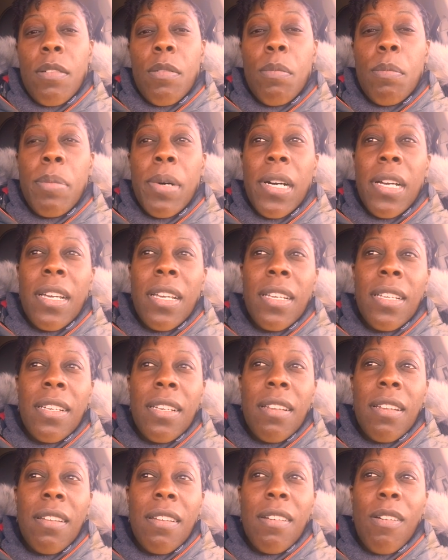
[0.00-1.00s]
But
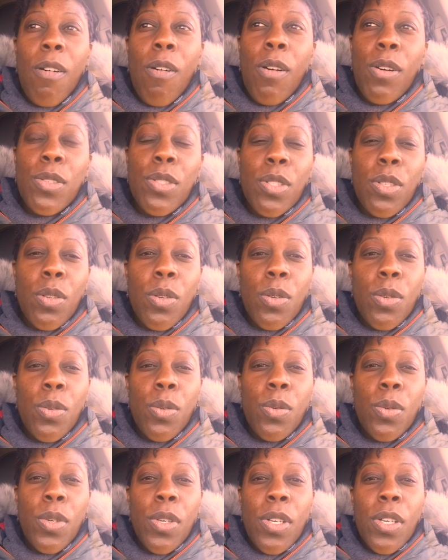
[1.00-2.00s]

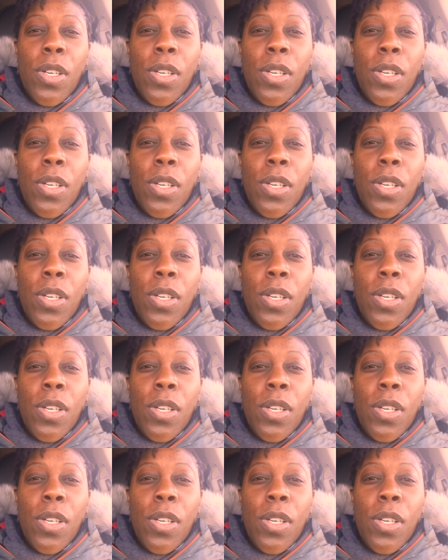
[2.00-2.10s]
also